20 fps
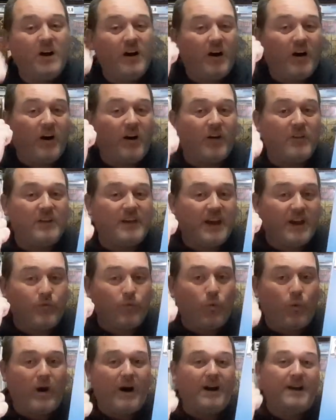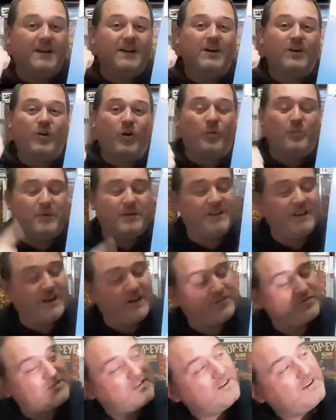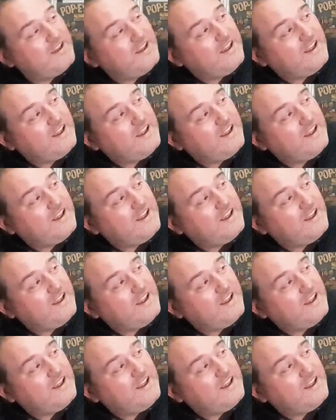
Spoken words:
I only have 1 copy left.